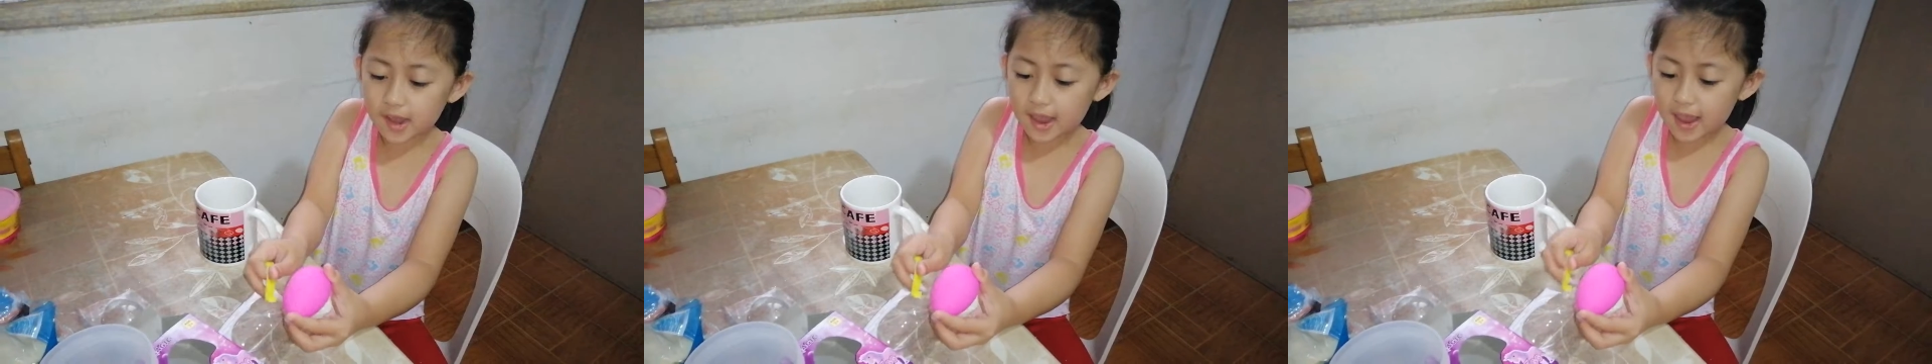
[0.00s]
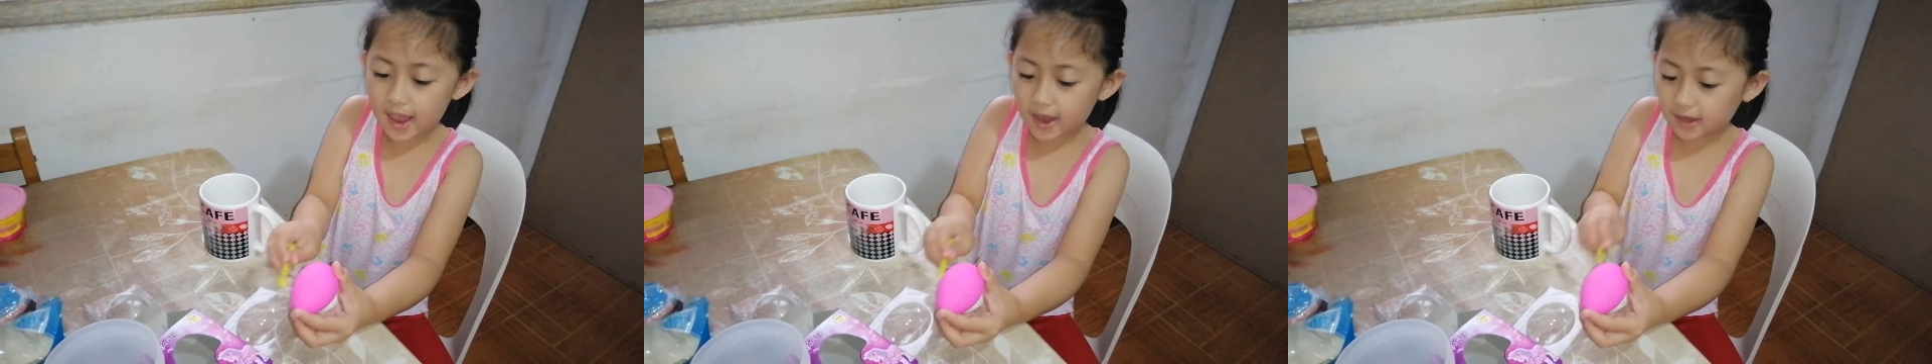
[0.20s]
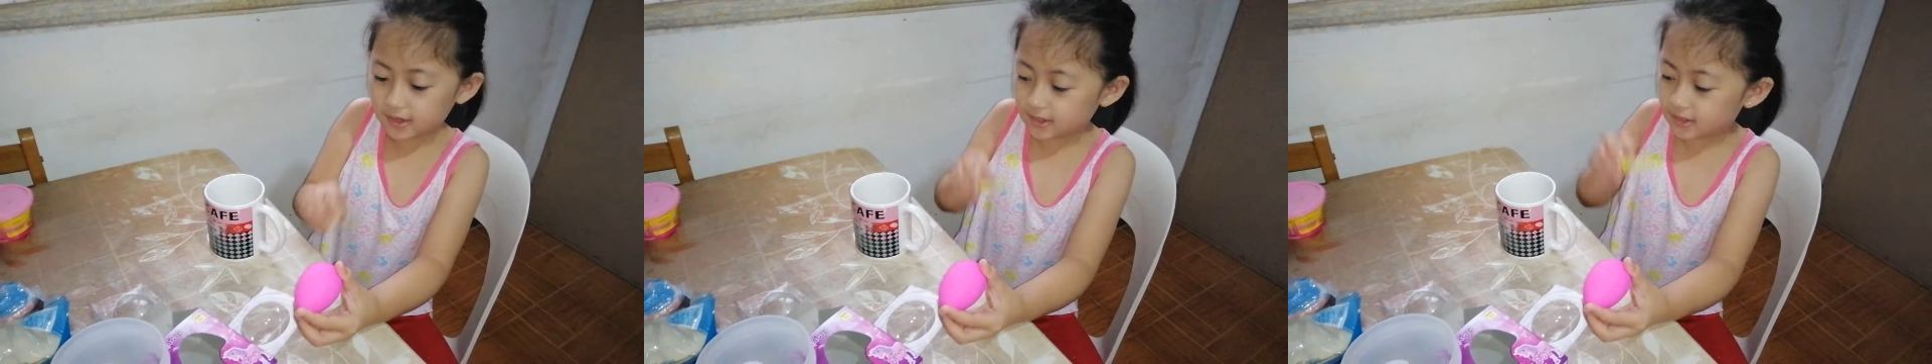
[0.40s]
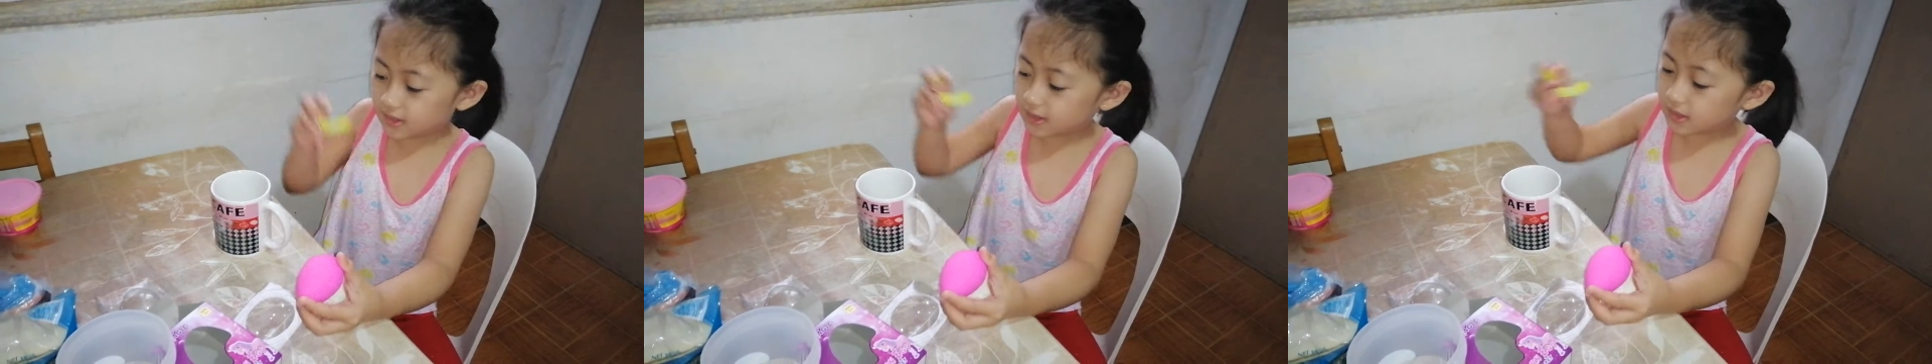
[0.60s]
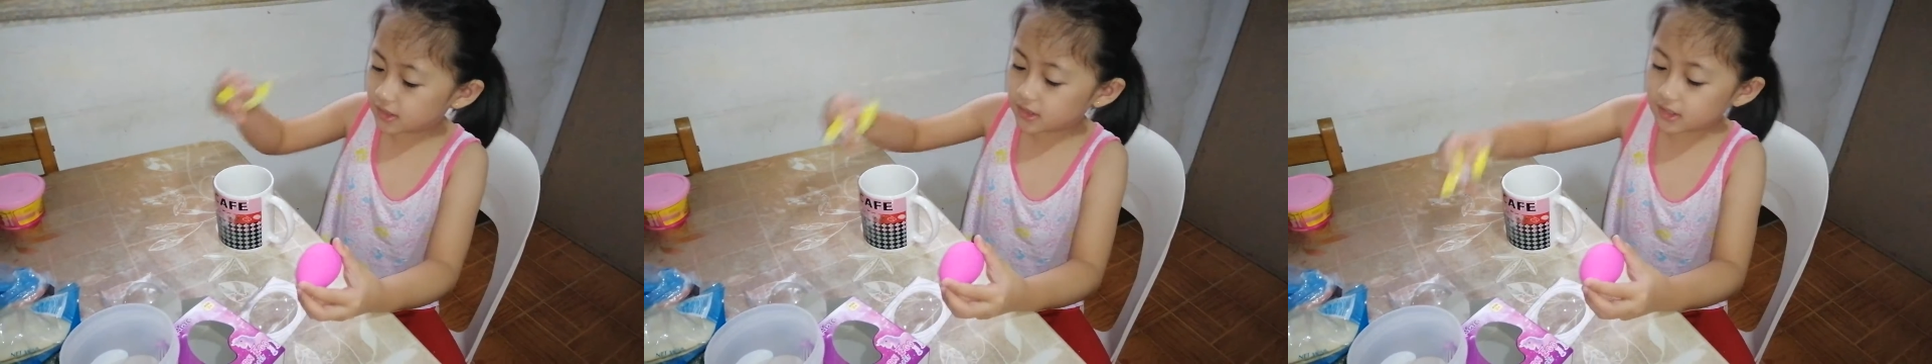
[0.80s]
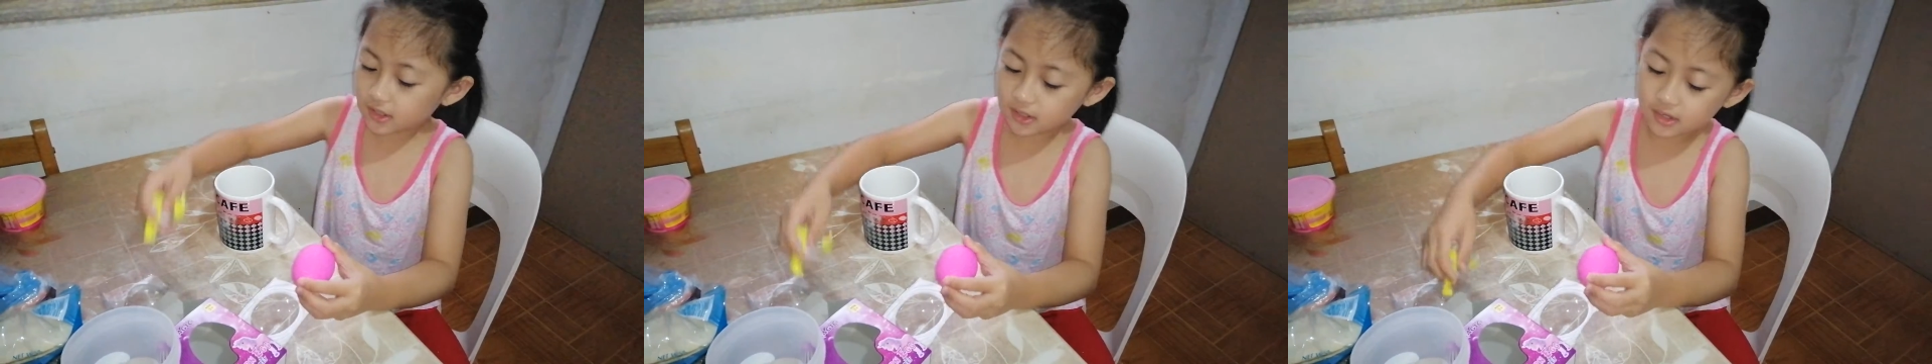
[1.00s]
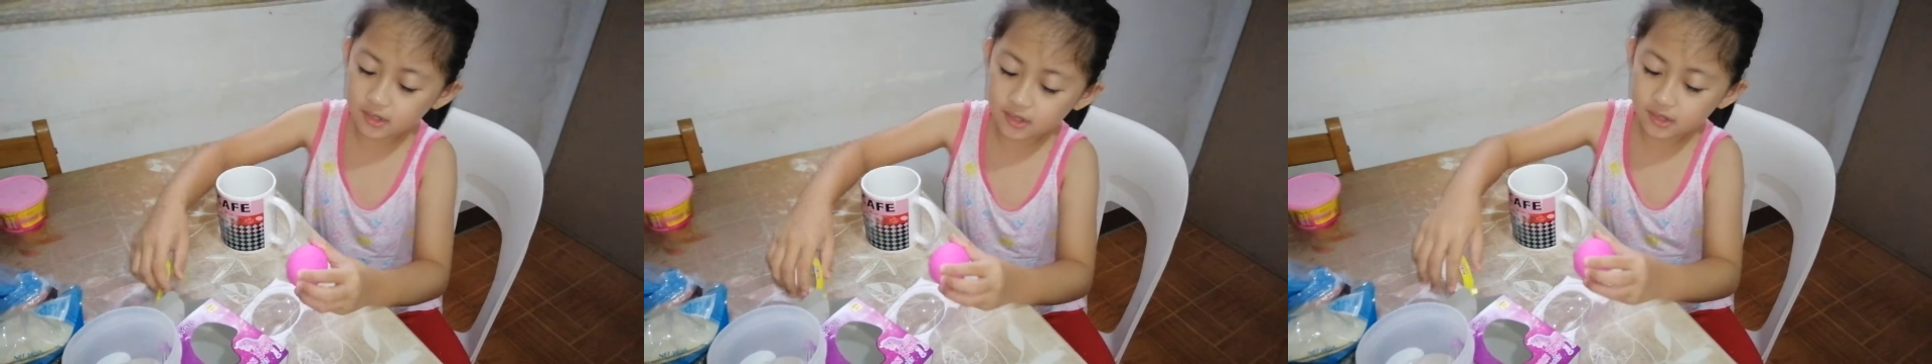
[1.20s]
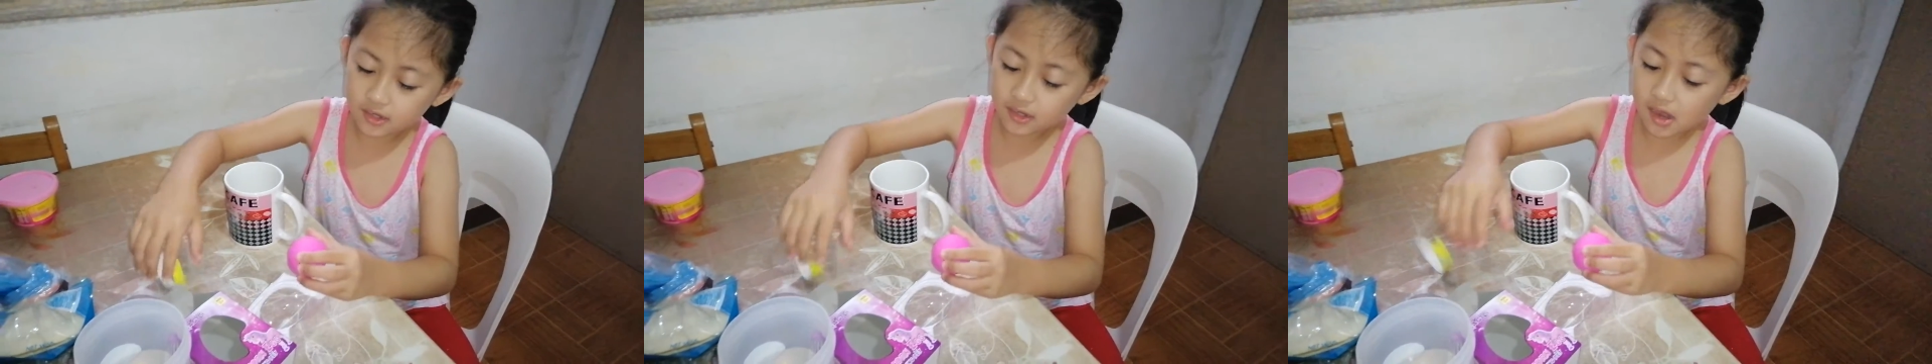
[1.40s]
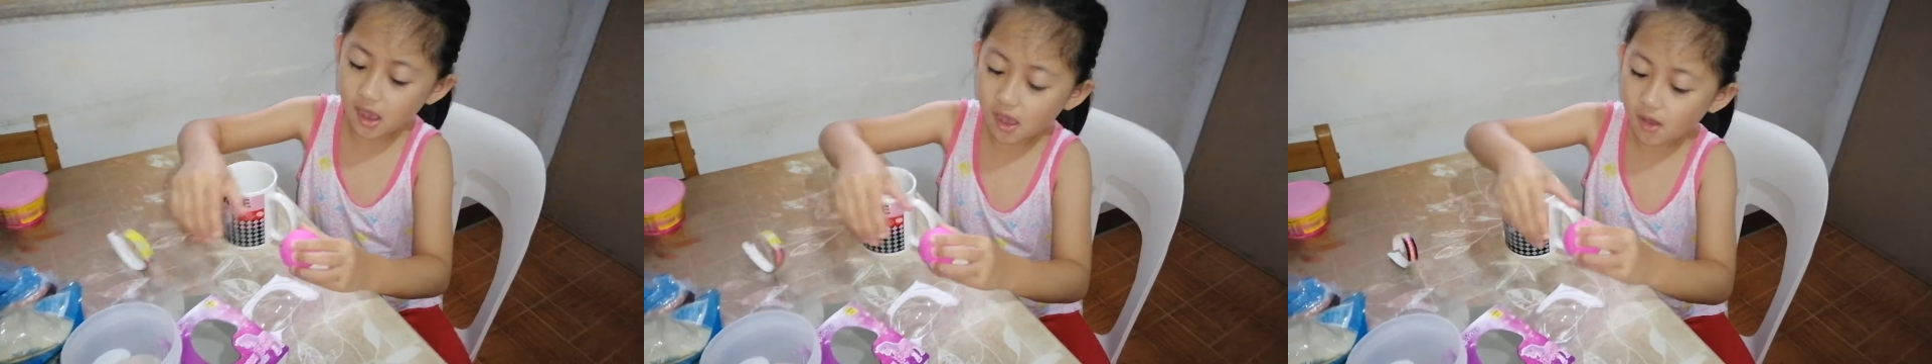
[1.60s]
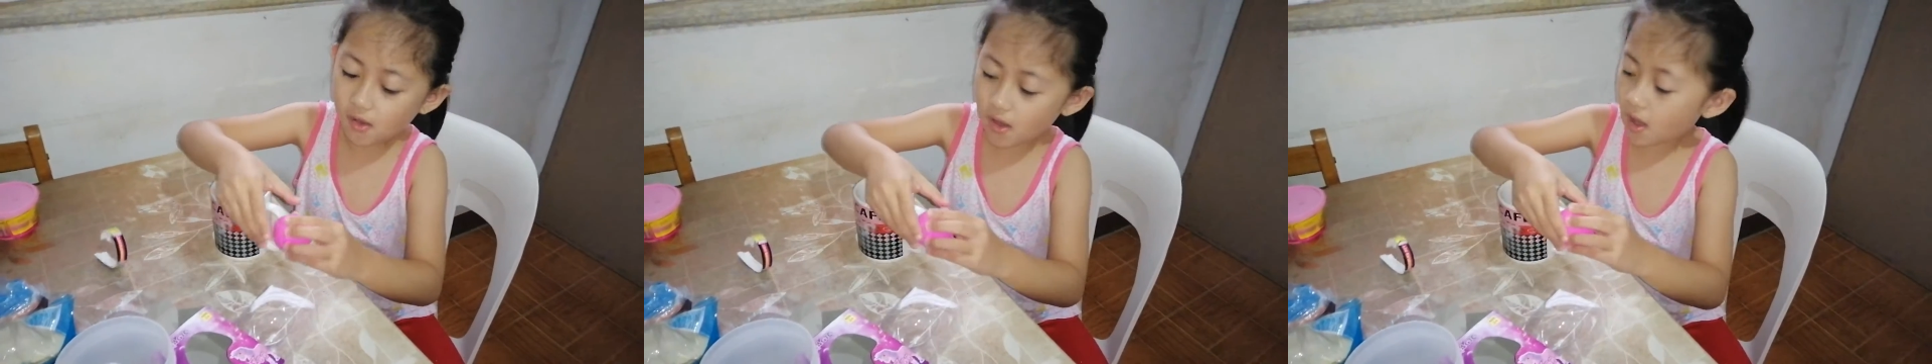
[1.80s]
egg.
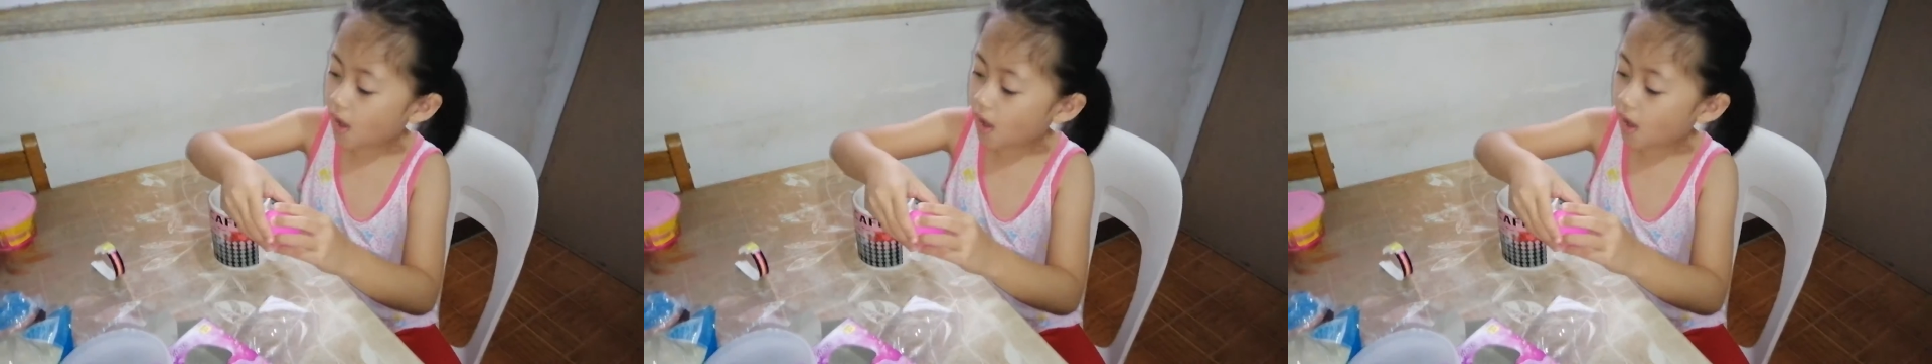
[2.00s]
Now,